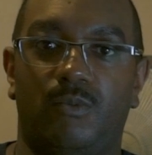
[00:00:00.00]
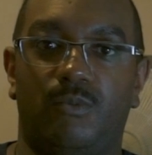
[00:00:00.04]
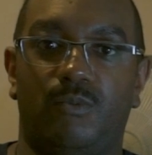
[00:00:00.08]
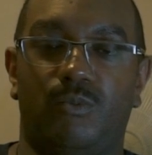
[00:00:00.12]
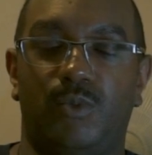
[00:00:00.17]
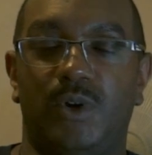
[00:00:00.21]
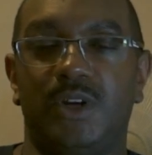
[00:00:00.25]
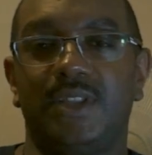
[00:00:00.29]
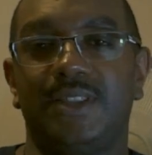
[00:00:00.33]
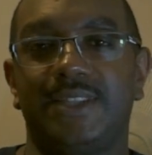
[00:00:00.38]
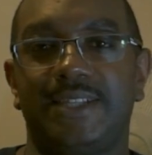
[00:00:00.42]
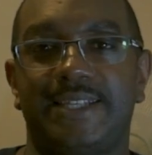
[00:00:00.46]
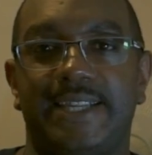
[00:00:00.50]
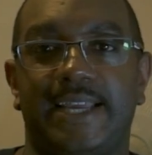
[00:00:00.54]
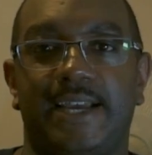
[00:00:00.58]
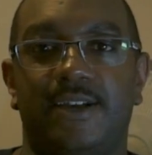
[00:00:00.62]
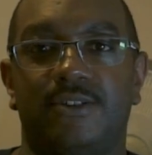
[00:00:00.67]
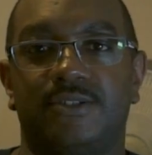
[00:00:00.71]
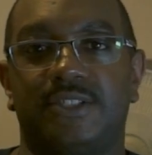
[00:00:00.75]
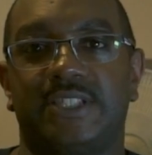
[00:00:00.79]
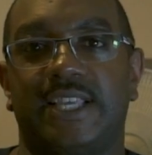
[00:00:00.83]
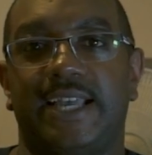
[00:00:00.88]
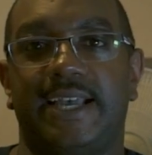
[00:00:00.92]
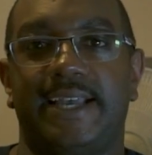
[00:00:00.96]
One of the
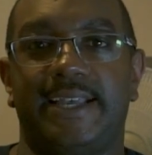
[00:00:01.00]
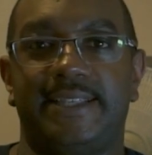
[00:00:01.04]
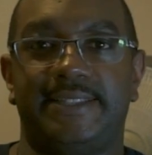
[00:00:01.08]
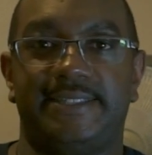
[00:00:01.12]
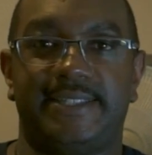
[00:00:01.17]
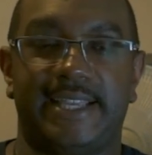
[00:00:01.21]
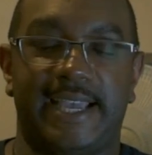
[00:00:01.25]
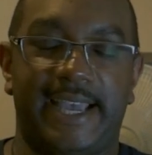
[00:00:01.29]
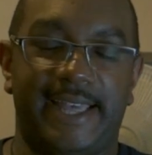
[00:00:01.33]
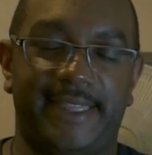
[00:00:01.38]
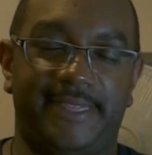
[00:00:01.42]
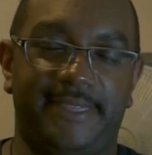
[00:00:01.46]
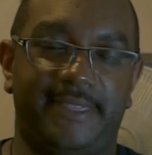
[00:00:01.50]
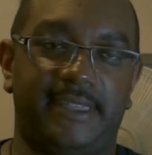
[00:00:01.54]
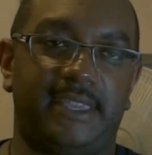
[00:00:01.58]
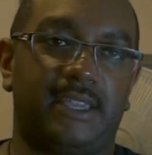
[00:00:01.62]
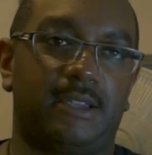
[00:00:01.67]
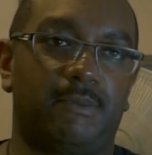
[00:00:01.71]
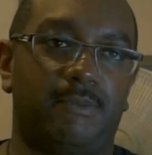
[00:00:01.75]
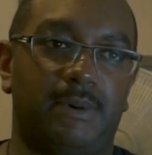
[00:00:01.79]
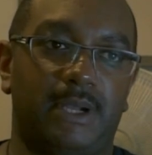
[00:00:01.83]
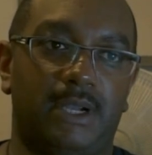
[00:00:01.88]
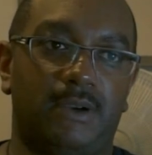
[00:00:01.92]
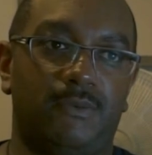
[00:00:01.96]
downsides that I
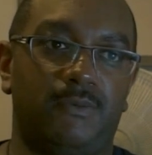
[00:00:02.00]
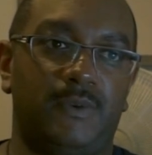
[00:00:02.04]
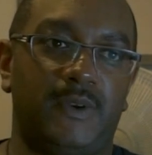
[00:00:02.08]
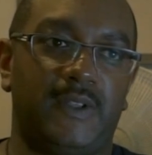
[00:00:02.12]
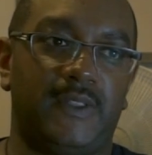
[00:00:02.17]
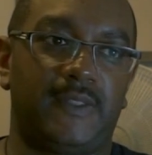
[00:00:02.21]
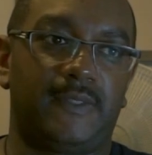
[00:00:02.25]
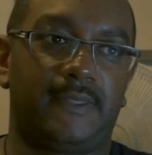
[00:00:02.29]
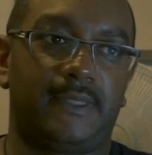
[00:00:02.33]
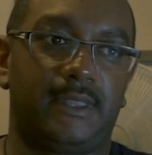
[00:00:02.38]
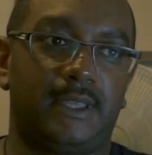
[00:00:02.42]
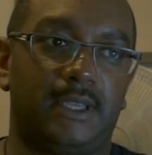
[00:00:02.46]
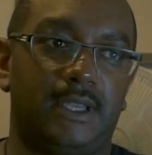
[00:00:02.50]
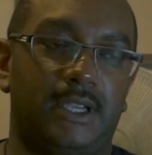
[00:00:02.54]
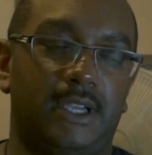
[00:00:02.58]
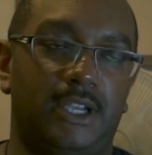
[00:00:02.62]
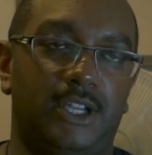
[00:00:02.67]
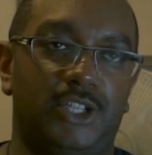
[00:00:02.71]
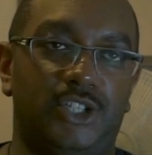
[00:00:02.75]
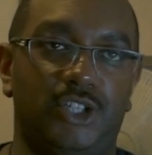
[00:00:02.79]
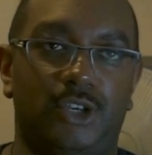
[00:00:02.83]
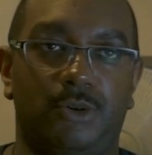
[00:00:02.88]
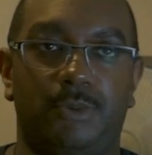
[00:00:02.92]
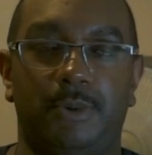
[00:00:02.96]
think about with
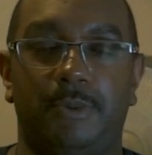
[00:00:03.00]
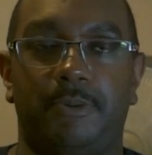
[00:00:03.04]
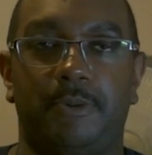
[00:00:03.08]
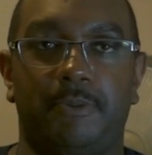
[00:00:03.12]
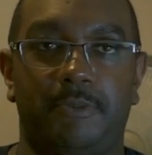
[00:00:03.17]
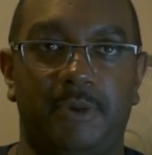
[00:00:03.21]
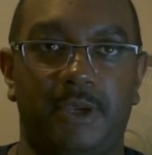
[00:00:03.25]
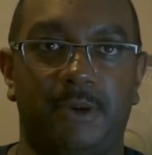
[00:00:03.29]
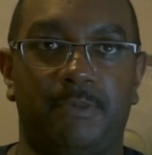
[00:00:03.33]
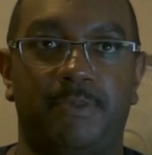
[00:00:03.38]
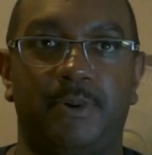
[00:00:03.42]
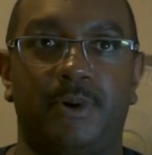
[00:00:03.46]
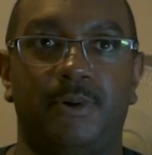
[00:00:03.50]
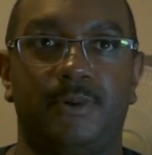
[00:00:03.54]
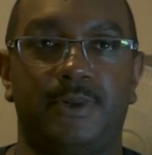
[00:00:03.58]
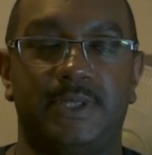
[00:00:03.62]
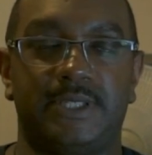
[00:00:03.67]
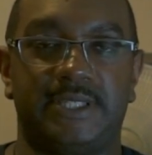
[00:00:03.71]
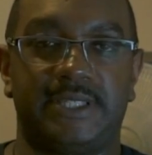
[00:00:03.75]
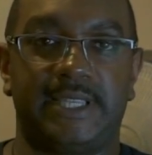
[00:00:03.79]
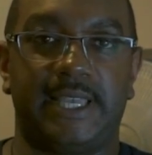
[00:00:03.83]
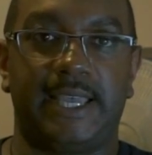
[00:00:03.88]
Adobe Premiere Pro is